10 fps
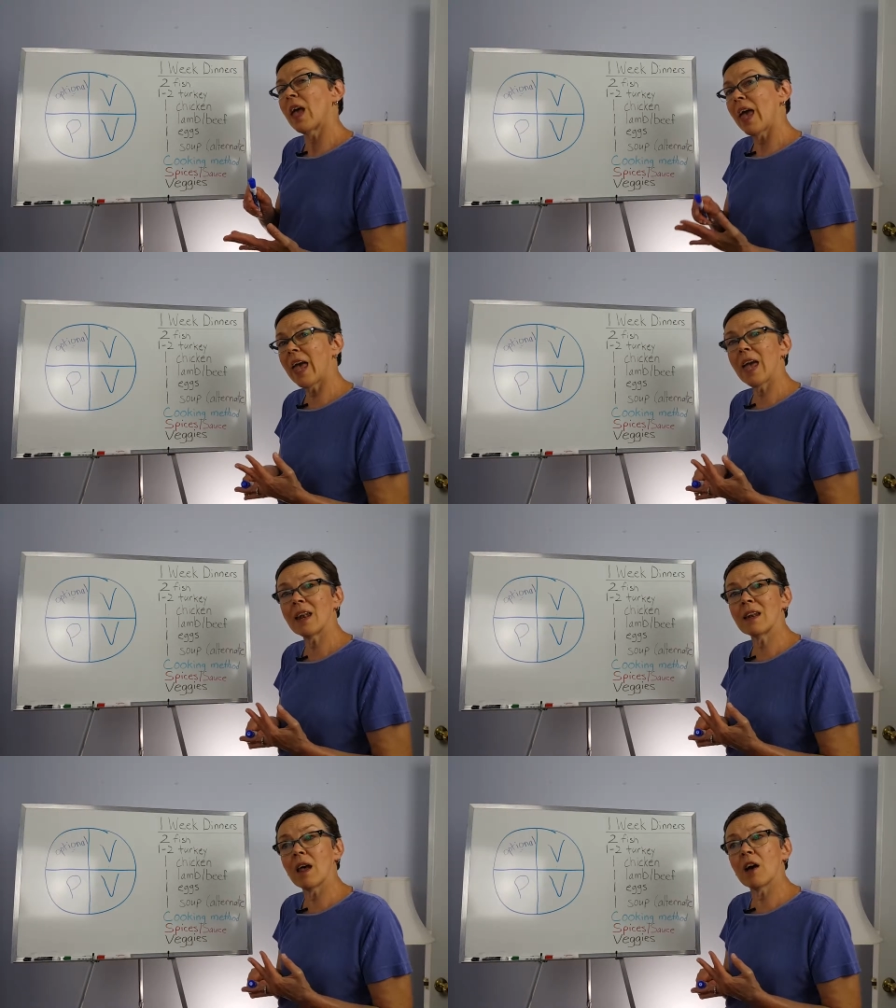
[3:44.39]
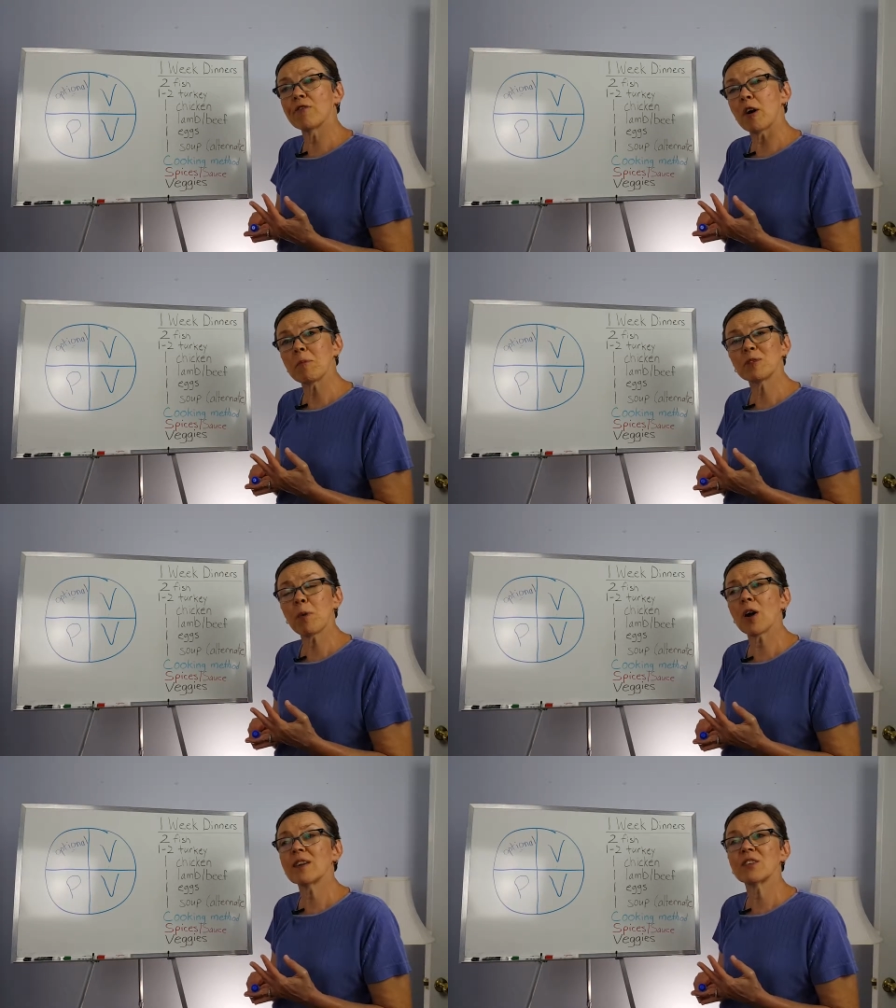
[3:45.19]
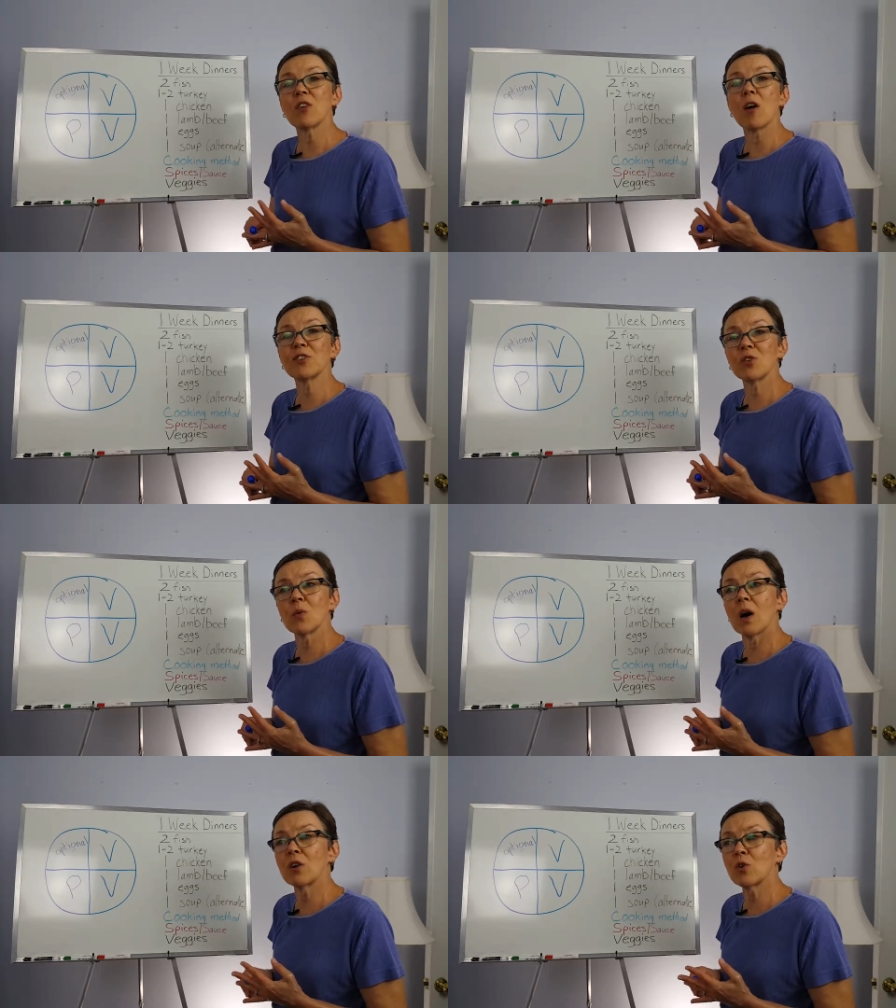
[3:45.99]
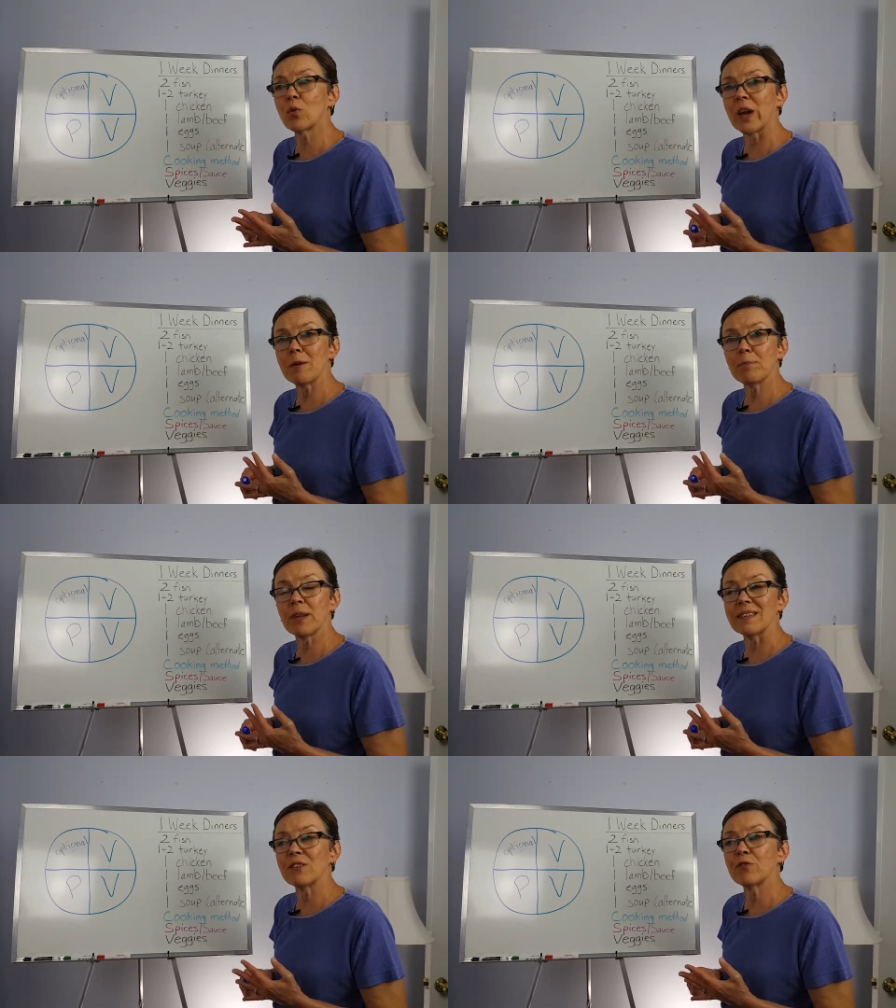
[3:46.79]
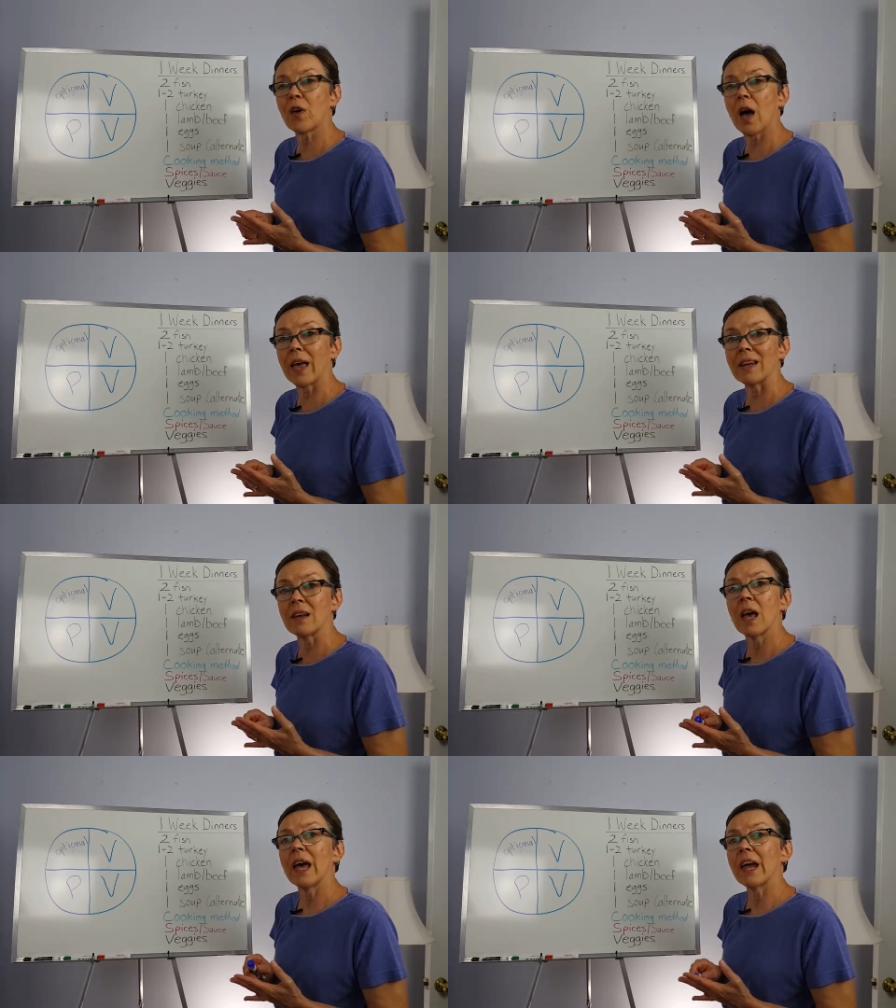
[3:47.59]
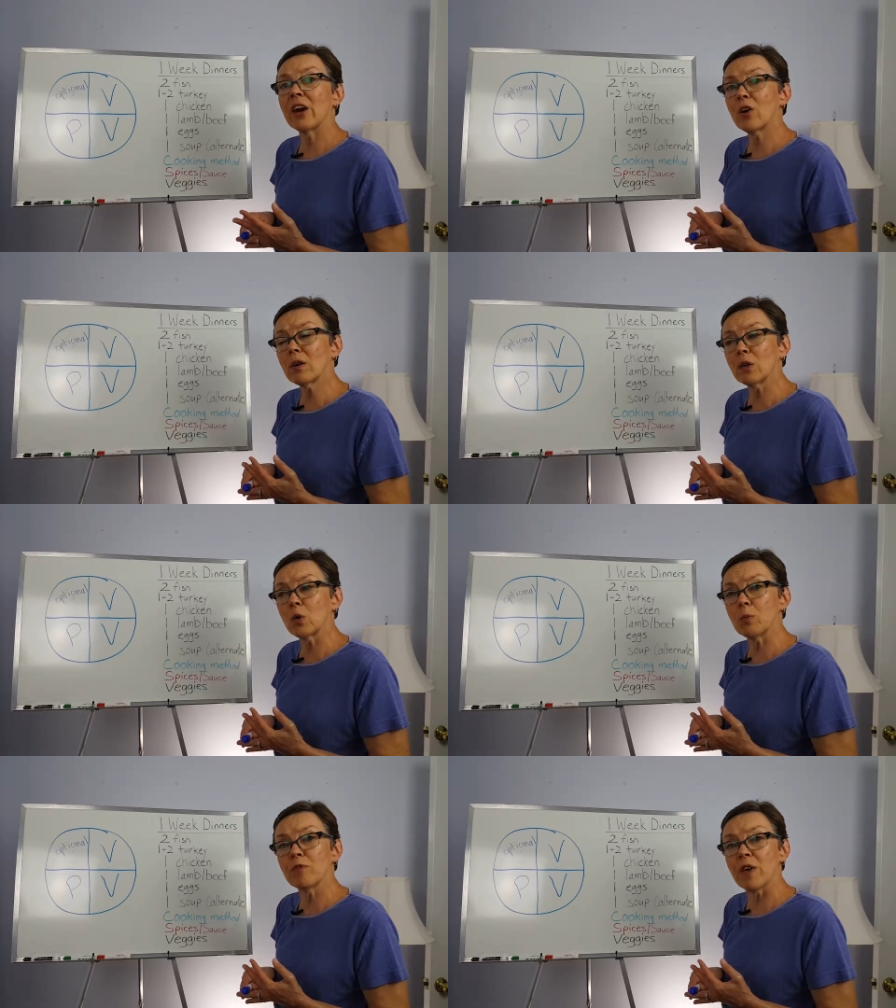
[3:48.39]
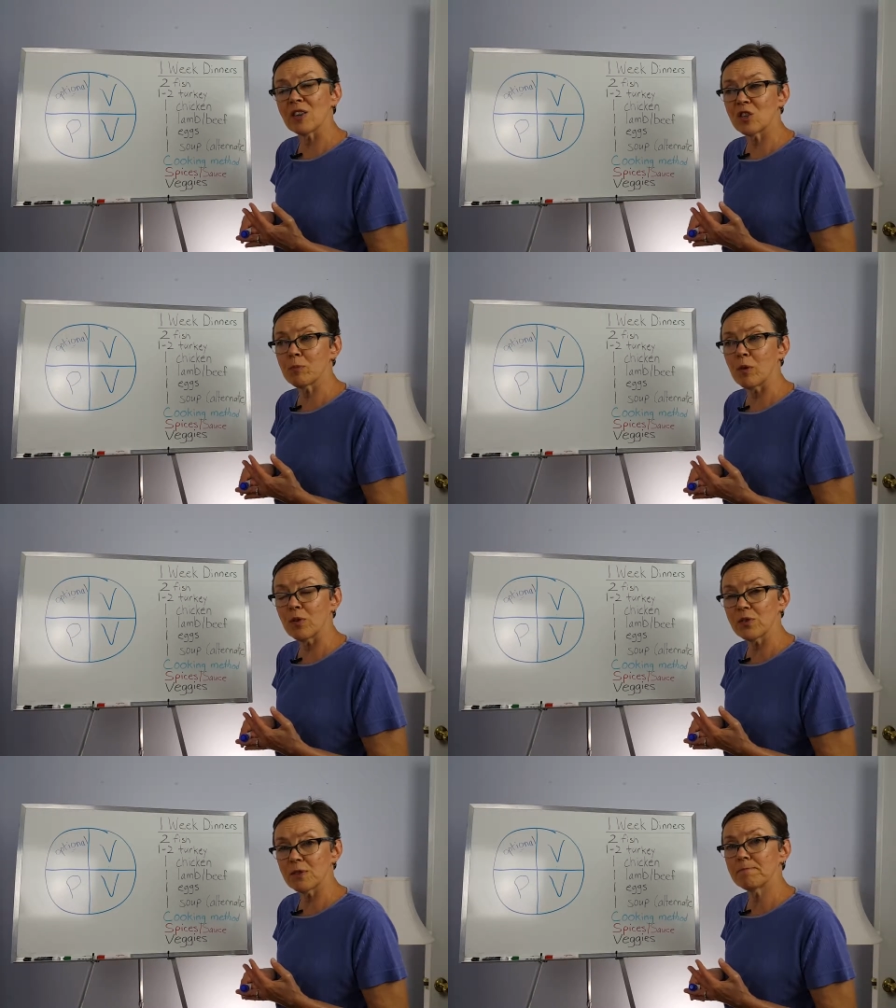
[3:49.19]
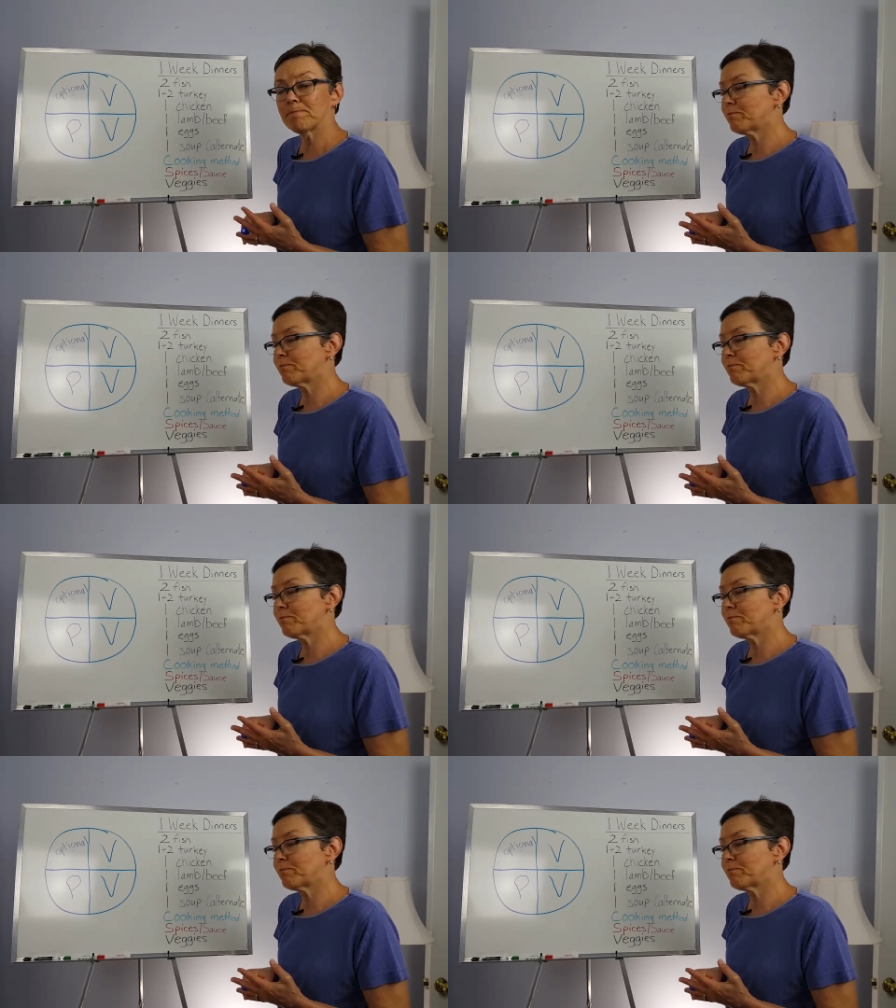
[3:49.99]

And farmer's markets are also a great place to find heirloom vegetables,